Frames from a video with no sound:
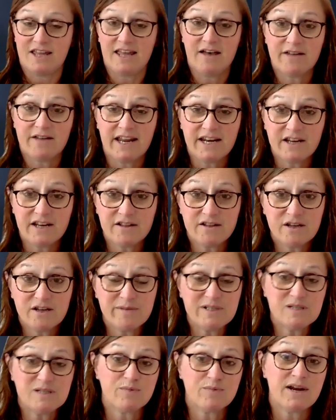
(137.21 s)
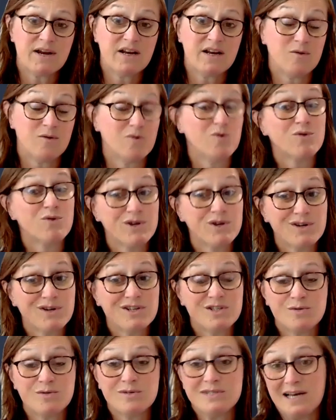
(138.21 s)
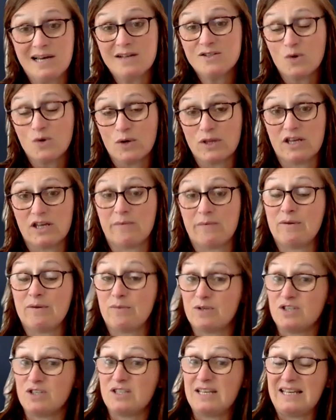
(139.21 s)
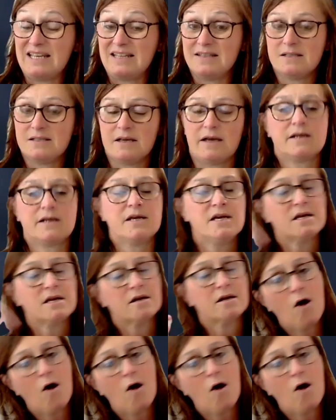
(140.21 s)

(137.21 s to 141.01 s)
calcaneal ligament sprain, or you could do a deltoid ligament, which is the inside.